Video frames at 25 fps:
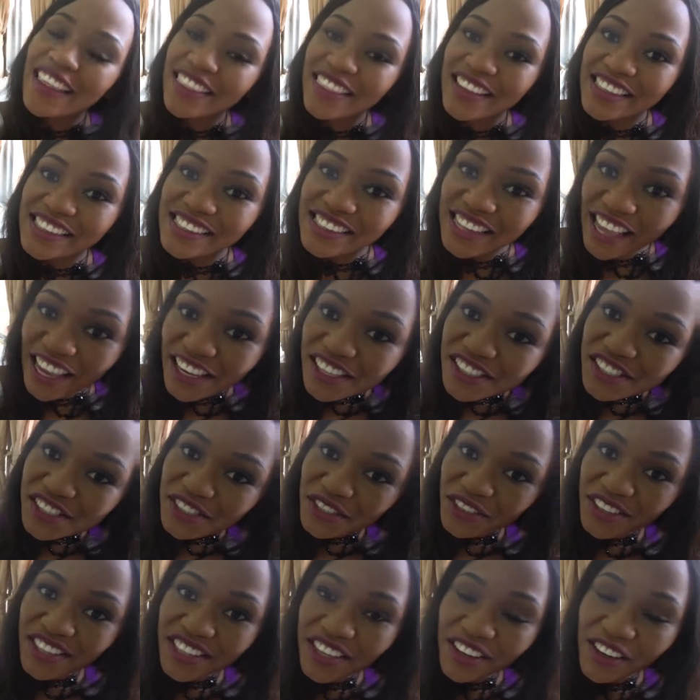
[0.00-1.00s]
the Stein
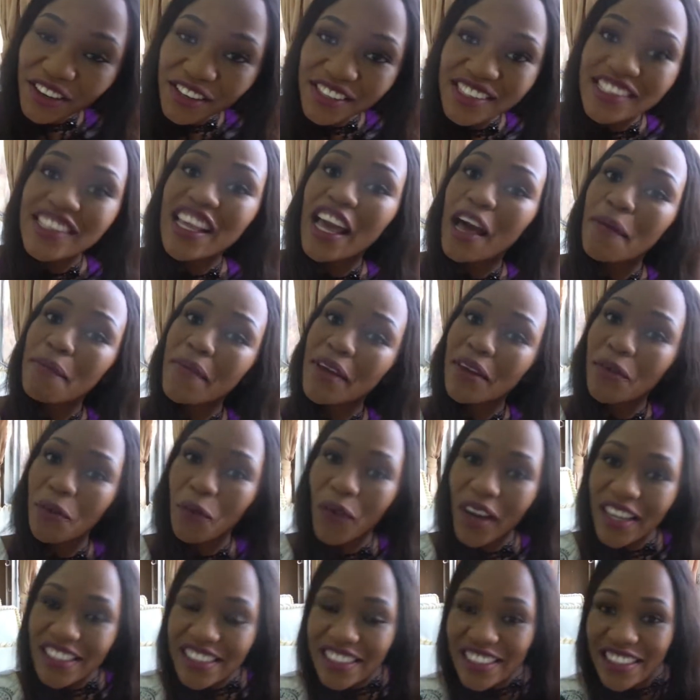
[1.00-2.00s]
Studios. Come and
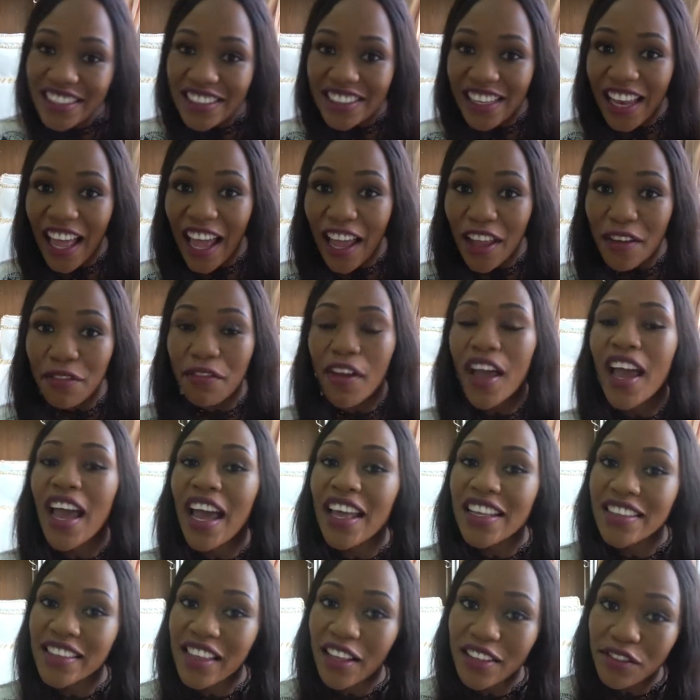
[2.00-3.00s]
watch us live.
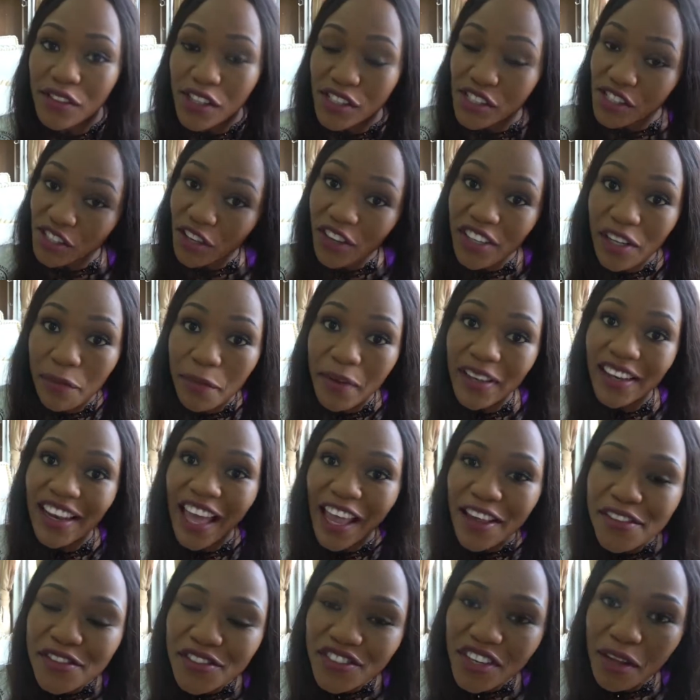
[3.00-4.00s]
It's going to be
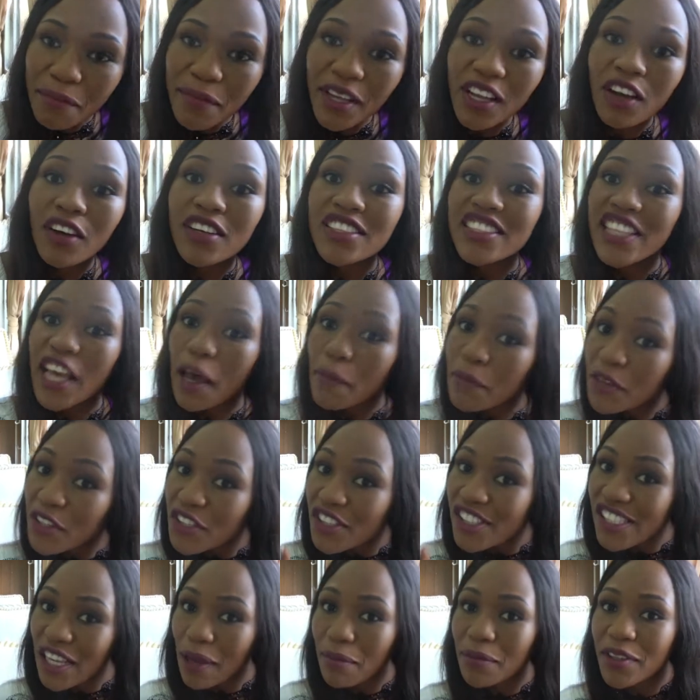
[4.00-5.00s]
live streaming on
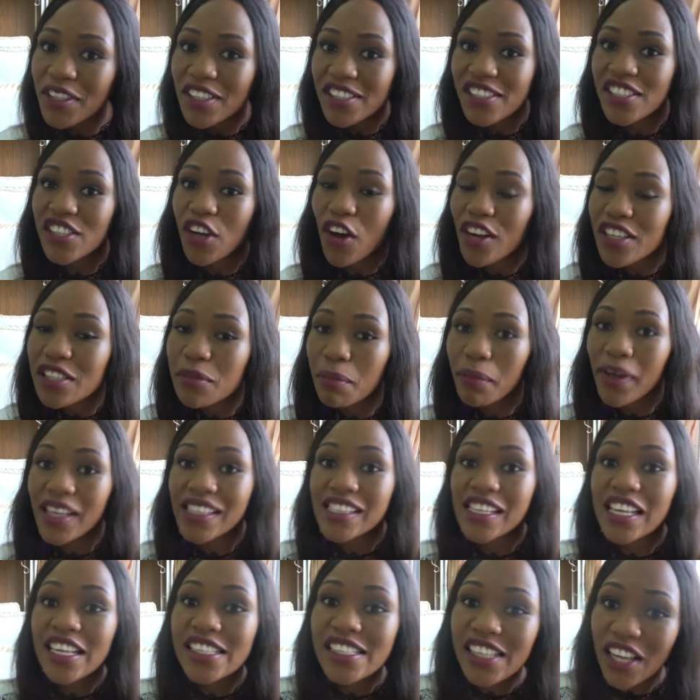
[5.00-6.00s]

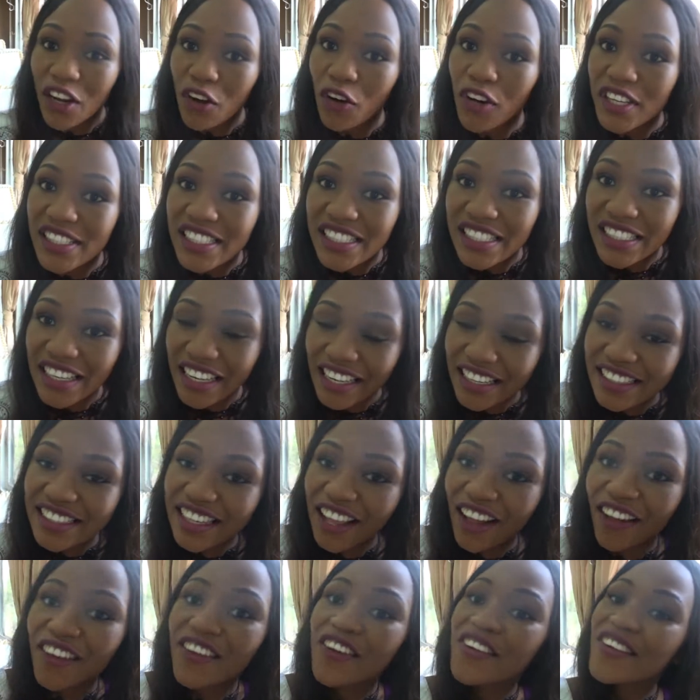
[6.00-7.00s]
www.missintercontinental.